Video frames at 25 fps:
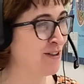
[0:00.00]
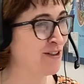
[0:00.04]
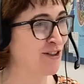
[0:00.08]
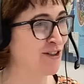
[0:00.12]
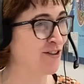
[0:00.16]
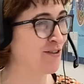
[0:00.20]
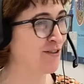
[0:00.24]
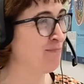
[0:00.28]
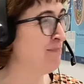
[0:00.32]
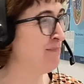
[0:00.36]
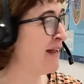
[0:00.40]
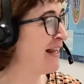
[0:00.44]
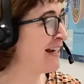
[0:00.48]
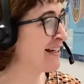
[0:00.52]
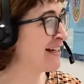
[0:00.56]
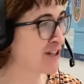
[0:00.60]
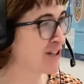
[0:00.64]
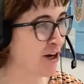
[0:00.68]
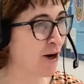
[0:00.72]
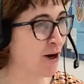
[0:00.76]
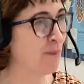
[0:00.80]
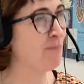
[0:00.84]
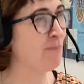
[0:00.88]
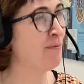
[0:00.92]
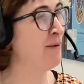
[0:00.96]
will just build
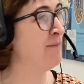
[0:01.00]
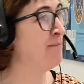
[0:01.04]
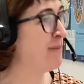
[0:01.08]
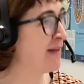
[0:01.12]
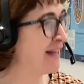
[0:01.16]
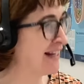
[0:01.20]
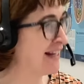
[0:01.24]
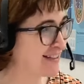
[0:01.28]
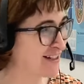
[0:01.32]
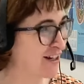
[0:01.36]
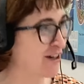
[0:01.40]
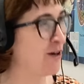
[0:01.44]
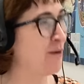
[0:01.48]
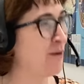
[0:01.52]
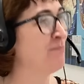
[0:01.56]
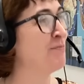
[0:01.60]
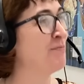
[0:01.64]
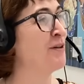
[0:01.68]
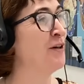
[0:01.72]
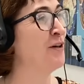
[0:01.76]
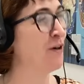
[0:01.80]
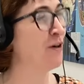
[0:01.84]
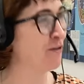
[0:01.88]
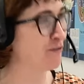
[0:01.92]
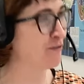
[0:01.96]
up and build up,
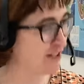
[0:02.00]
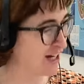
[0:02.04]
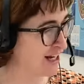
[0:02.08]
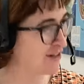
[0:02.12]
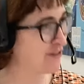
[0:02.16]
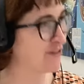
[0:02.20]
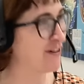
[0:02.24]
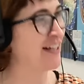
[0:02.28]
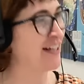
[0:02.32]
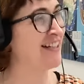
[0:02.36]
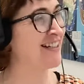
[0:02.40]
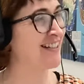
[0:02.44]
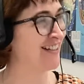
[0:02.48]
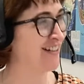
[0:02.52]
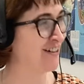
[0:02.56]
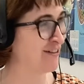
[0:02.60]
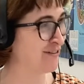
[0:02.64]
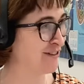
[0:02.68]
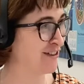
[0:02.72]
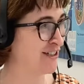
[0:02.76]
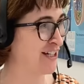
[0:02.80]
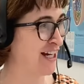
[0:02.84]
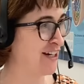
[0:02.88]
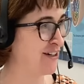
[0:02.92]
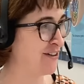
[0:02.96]
you know, generation
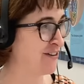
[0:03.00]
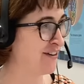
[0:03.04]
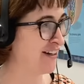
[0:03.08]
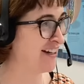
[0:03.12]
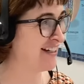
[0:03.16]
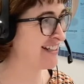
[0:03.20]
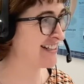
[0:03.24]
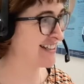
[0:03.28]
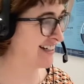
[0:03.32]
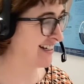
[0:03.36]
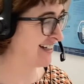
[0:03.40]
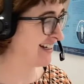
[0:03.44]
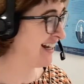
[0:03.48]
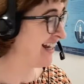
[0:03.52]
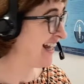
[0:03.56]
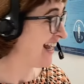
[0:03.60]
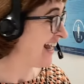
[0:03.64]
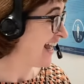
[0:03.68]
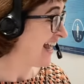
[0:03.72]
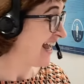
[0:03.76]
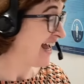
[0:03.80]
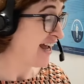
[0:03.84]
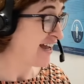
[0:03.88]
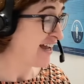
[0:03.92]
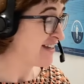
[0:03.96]
over generation?
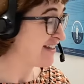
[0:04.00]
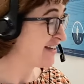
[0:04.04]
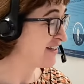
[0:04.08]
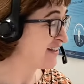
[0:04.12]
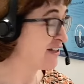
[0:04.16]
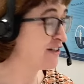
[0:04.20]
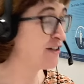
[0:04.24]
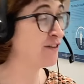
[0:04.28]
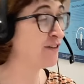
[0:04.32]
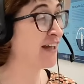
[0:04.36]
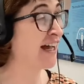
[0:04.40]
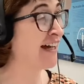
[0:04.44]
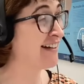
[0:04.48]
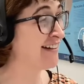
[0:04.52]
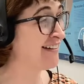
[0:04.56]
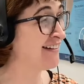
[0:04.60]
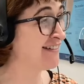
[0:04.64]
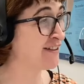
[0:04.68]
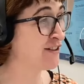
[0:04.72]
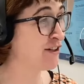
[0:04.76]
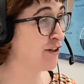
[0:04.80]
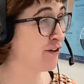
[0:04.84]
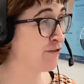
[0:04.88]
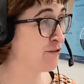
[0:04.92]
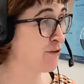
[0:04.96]
Mm. You know, that is
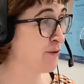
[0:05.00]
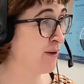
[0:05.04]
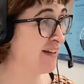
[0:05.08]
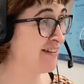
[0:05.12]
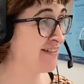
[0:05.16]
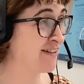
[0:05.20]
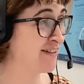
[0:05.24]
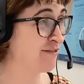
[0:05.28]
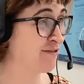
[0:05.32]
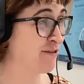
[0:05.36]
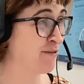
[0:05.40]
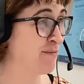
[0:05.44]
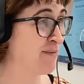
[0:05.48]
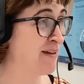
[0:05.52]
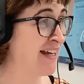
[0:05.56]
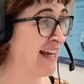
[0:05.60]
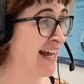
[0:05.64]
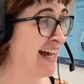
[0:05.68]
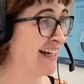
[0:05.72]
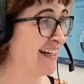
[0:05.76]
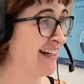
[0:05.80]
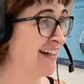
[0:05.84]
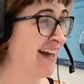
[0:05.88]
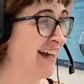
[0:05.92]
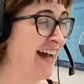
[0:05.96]
a tough question for me,
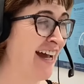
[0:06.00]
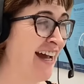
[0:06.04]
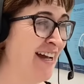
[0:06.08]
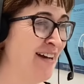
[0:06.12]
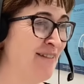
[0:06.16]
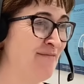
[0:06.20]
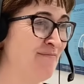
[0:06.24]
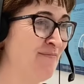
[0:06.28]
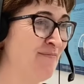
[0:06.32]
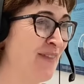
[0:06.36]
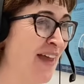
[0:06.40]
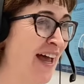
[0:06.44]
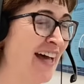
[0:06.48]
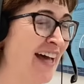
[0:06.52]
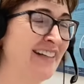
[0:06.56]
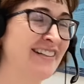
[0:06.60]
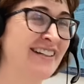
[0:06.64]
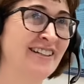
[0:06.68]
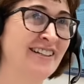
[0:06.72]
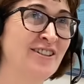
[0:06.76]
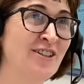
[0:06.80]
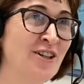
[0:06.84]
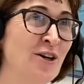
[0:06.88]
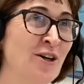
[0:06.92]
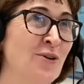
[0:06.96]
Anna. Um, and
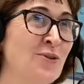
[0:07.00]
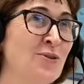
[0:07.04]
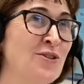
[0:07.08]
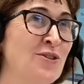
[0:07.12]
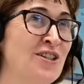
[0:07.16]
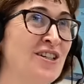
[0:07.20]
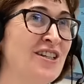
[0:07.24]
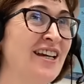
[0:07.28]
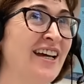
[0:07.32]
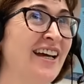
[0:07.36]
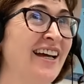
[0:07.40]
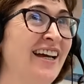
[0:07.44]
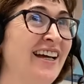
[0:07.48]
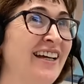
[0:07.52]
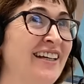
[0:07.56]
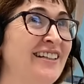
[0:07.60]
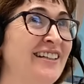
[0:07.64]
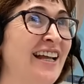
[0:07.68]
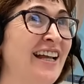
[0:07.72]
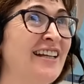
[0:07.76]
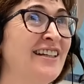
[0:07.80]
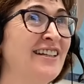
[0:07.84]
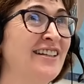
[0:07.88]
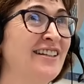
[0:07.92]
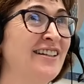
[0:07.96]
I don't
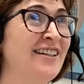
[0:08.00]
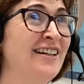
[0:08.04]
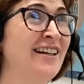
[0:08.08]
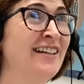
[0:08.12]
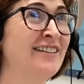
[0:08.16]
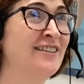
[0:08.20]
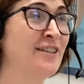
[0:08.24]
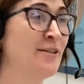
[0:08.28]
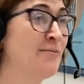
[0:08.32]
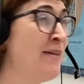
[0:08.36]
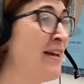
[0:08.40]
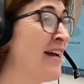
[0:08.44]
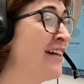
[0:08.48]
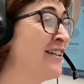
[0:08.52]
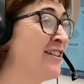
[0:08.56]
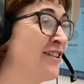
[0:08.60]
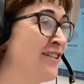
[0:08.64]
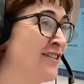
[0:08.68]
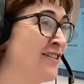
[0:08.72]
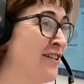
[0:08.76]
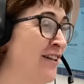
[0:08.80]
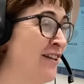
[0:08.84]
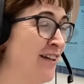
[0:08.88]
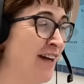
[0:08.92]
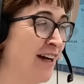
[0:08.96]
like like to me. I
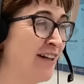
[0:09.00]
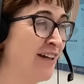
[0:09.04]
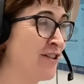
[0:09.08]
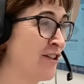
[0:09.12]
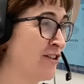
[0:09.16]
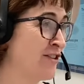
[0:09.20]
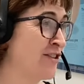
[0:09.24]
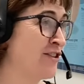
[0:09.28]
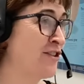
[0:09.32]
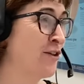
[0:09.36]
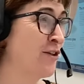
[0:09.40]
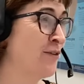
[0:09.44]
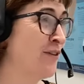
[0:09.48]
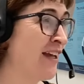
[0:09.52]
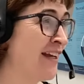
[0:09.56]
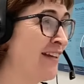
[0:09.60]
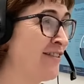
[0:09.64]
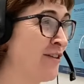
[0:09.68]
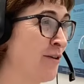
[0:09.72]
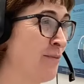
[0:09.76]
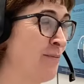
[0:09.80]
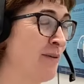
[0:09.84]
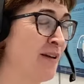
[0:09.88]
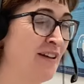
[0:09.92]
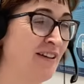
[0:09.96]
just I just don't think
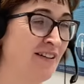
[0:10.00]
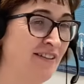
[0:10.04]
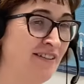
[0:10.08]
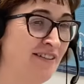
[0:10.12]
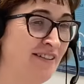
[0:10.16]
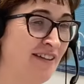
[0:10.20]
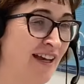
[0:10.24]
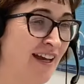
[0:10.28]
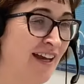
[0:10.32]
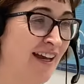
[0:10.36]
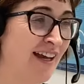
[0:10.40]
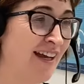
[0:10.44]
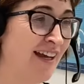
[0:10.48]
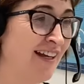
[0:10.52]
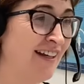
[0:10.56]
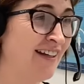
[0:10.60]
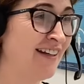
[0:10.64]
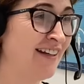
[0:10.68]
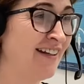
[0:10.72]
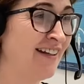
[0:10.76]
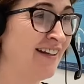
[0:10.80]
so because mm-hmm.